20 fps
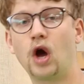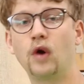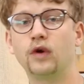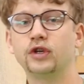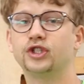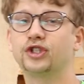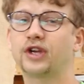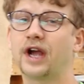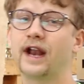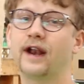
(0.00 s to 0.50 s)

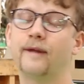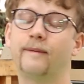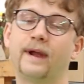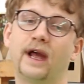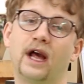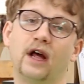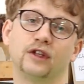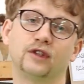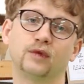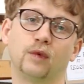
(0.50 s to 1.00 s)
always trying to
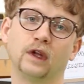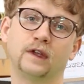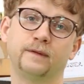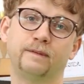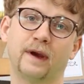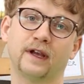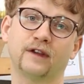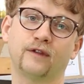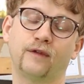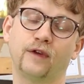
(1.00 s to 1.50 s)
balance what's
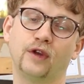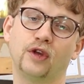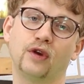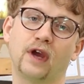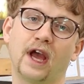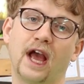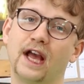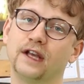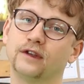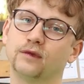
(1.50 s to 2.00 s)
best for you
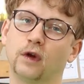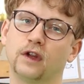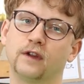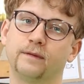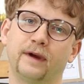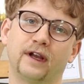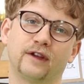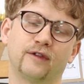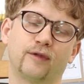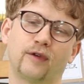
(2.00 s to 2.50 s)
guys, what's
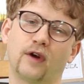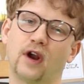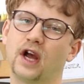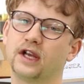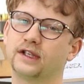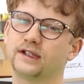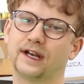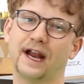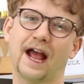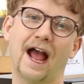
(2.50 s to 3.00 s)
best for
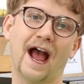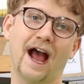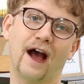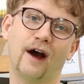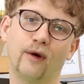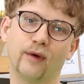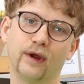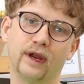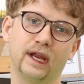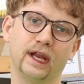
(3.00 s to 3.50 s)
us, and
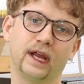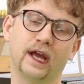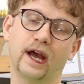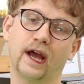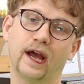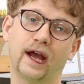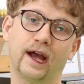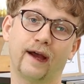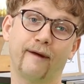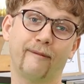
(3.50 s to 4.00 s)
how we
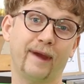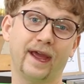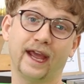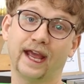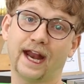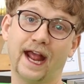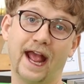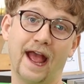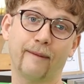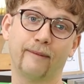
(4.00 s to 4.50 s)
make
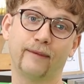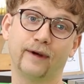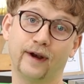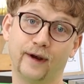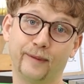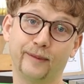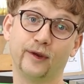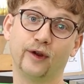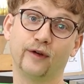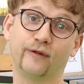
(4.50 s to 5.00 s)
it happen
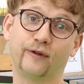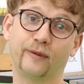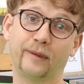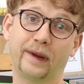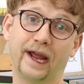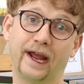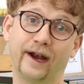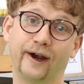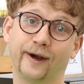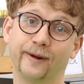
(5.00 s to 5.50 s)
in a beautiful
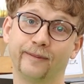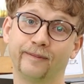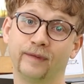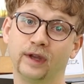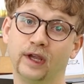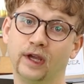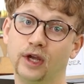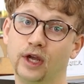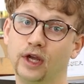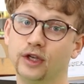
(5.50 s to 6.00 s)
manner.
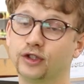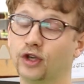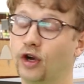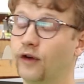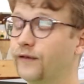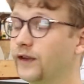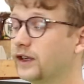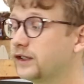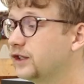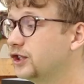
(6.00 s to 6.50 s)
So
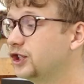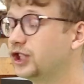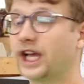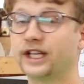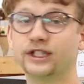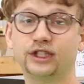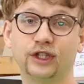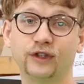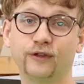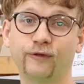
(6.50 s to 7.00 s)
if there's
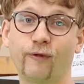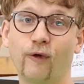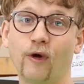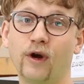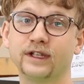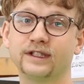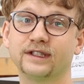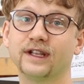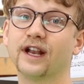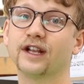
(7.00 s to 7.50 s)
suggestions
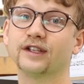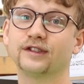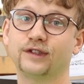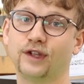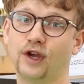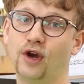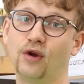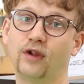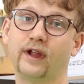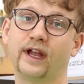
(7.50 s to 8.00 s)
for us, let us
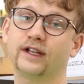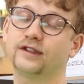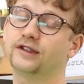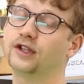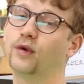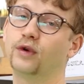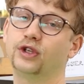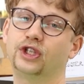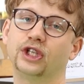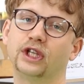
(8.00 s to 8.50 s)
know. Let us
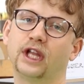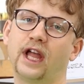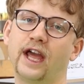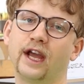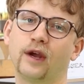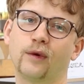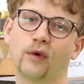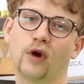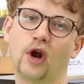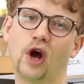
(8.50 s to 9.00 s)
know what you
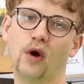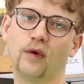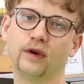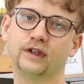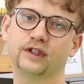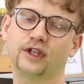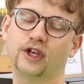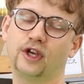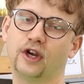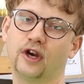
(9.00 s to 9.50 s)
like. We're
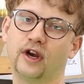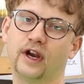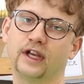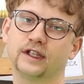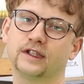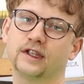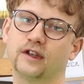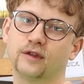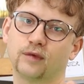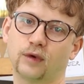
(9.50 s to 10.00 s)
always
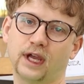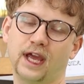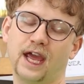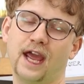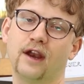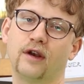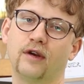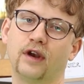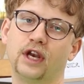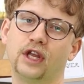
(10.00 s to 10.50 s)
curious because we're
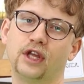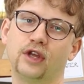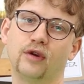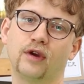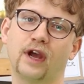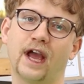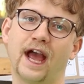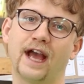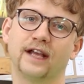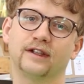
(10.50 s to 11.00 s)
catering to
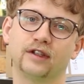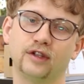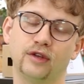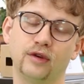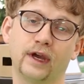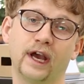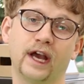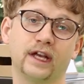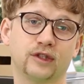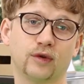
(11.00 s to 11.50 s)
you guys, and
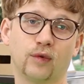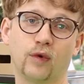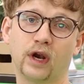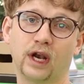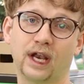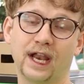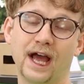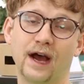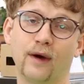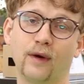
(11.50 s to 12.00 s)
you guys are what
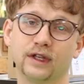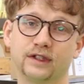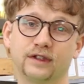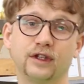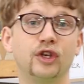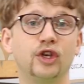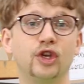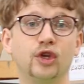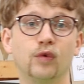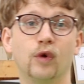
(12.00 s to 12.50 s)
allow us
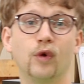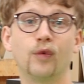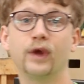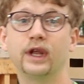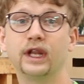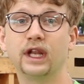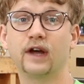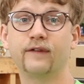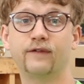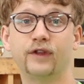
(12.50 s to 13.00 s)
to do what
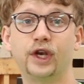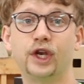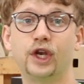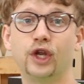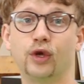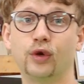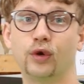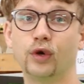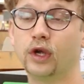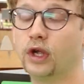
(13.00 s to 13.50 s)
we love to
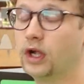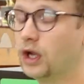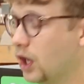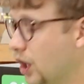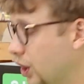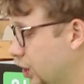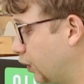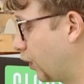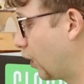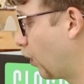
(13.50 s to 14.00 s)
do.
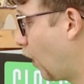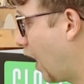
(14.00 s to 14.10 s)
So we